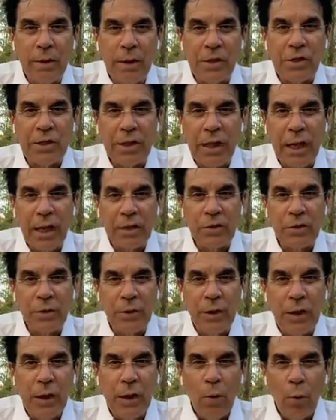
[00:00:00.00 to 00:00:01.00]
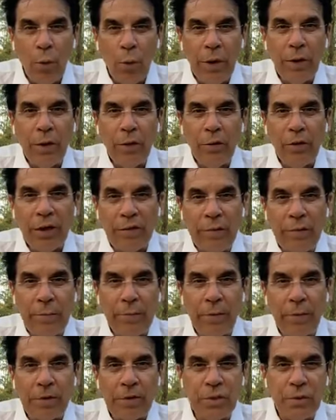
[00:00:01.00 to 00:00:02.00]
It's God's will that every
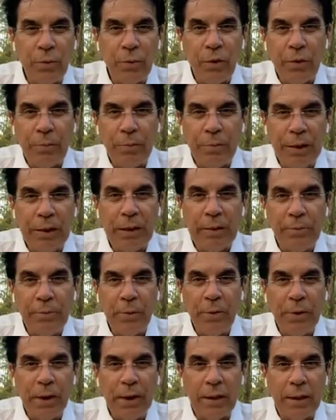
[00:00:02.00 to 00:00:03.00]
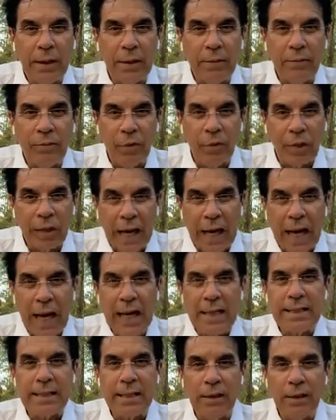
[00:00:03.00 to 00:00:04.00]
person in the world become born again. For
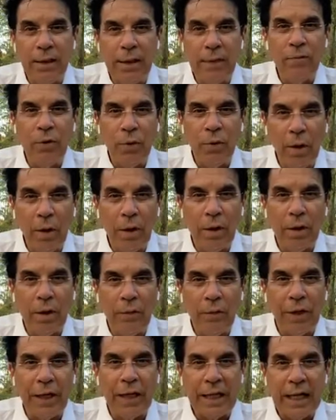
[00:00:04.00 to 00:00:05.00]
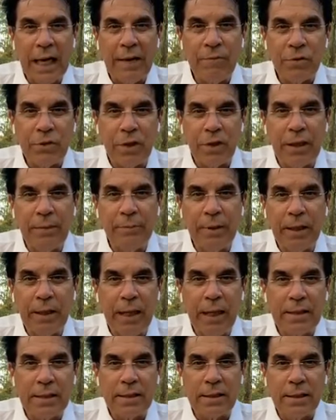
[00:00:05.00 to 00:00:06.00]
God so loved the world that he gave his only
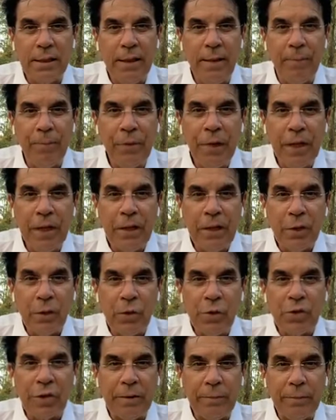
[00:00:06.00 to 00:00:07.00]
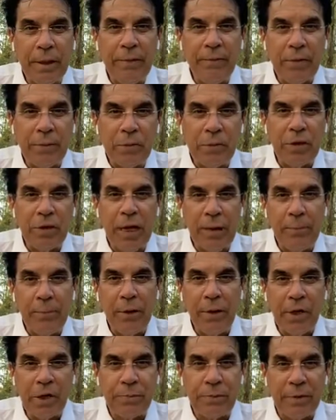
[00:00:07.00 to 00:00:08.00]
begotten Son, that whosoever believeth in him shall not
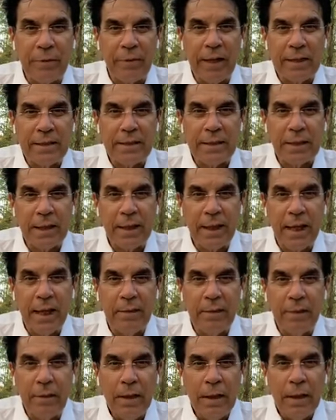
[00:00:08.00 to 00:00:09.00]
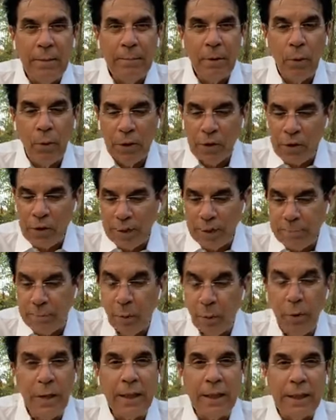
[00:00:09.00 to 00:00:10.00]
perish but have everlasting life. But once you get
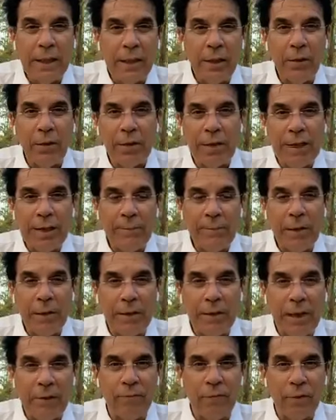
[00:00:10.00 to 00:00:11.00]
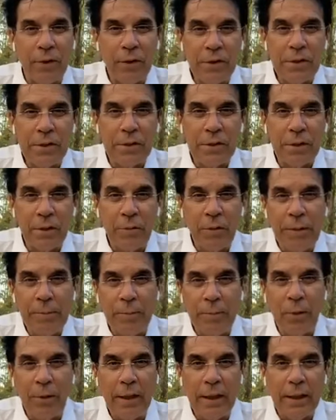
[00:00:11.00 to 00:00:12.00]
born again, you don't keep hearing that verse. You're
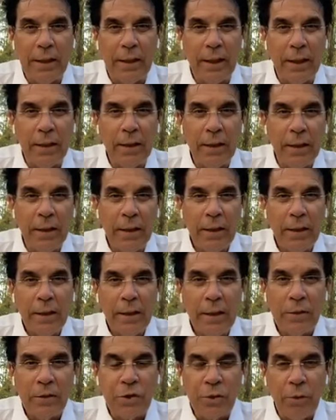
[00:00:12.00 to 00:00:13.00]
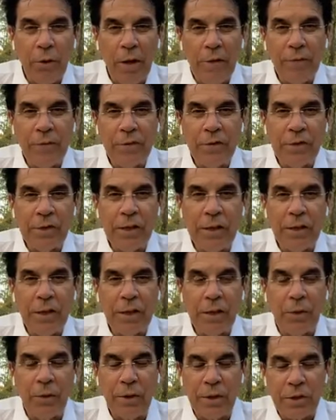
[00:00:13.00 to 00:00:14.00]
already born again. You know, so often
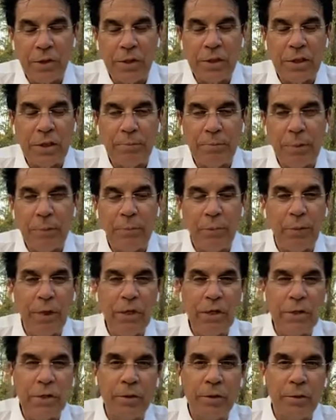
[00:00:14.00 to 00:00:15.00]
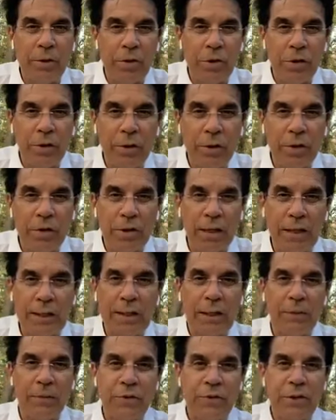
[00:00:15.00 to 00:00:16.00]
Christians have been preached to in church
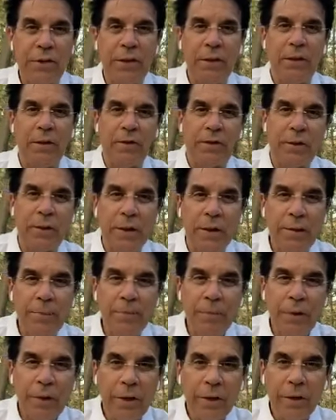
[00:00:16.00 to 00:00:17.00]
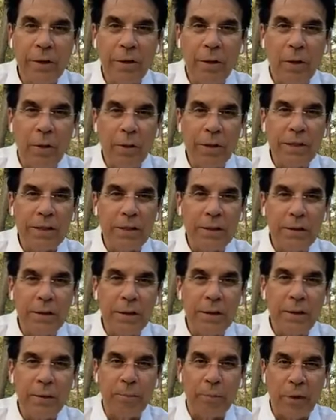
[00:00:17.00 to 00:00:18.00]
like they were sinners. You know, always,
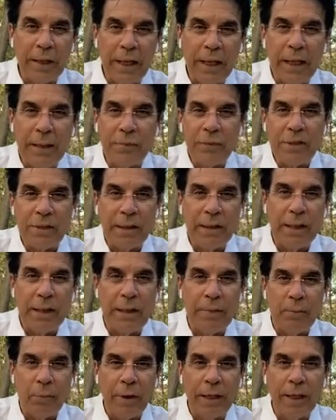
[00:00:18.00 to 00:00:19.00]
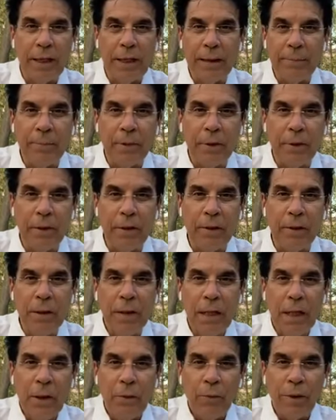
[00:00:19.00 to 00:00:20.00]
you know, bringing up sin and bringing up, you know,
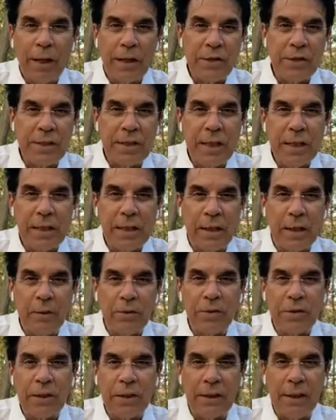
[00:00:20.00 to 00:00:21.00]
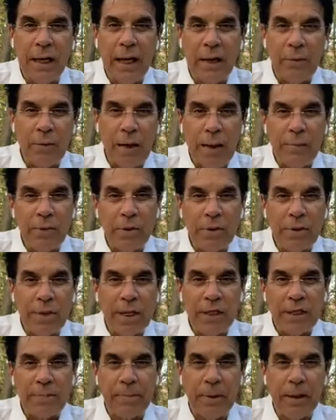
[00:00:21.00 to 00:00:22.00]
we got to stay close to God. Rapture
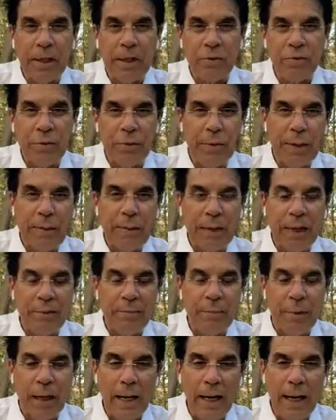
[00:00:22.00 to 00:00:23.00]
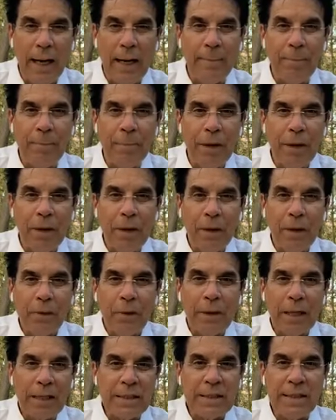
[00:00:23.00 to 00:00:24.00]
takes place, we may be left behind.
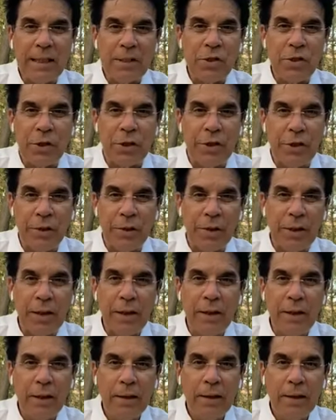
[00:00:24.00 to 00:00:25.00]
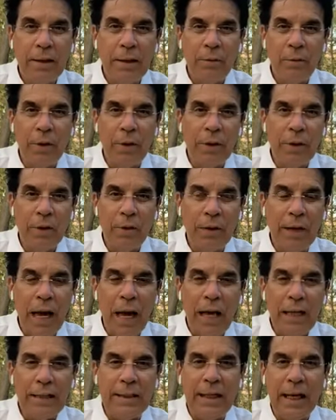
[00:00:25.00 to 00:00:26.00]
Well, that's not security. You know,
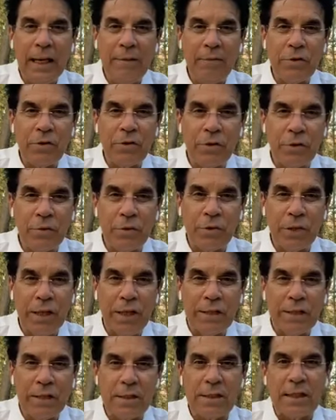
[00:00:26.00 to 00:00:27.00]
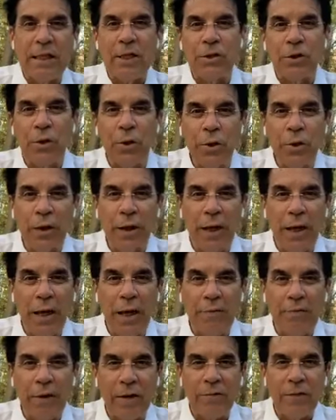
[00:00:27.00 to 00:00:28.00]
God gave us through Jesus eternal
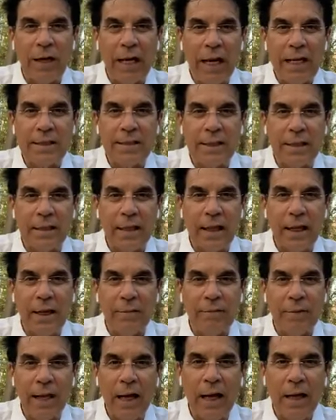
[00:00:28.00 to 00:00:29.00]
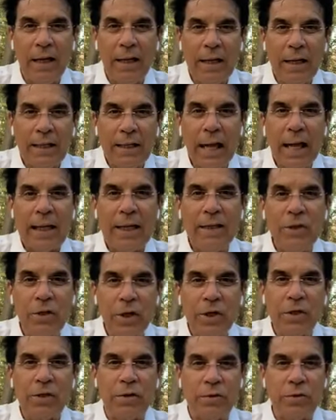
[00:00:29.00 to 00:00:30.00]
life, everlasting life, not
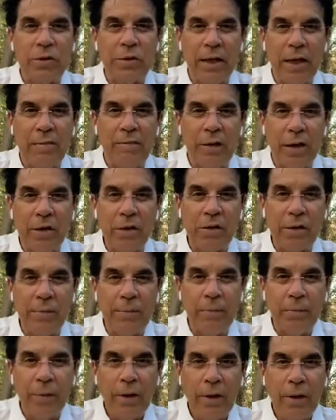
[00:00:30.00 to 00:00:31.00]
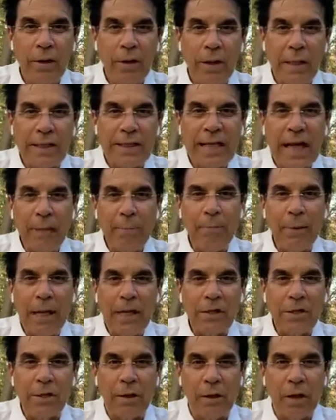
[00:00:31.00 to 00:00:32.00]
conditional salvation. It's not
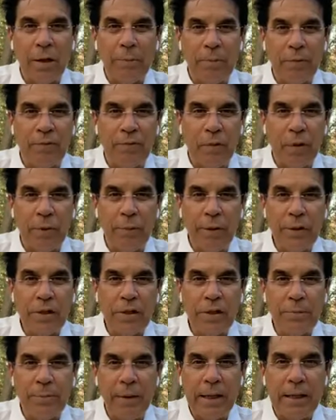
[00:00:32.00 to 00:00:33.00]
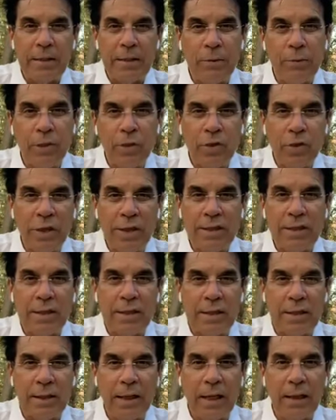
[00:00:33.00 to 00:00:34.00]
based on our performance. It's based on what
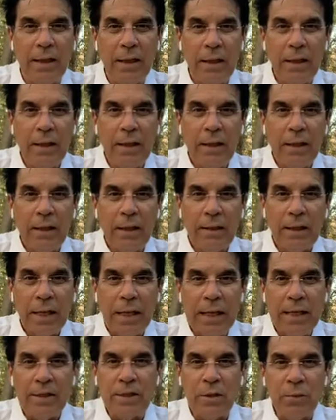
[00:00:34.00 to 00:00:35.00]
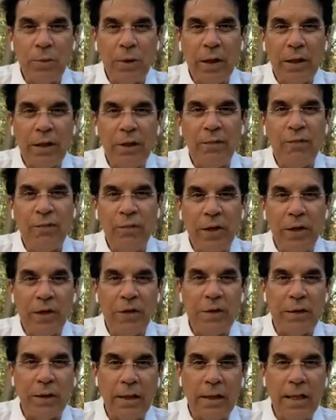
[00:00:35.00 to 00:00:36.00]
Jesus did, that he's the one that
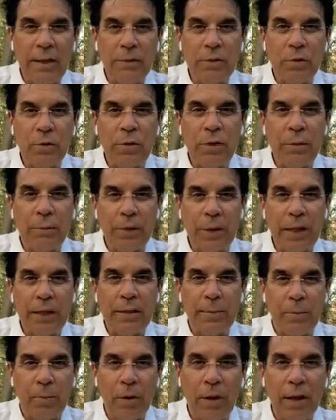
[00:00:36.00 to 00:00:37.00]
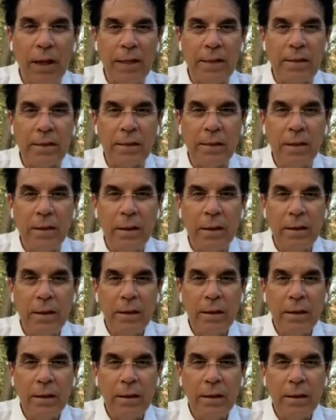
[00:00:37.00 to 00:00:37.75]
finished it. He's the one that paid the price.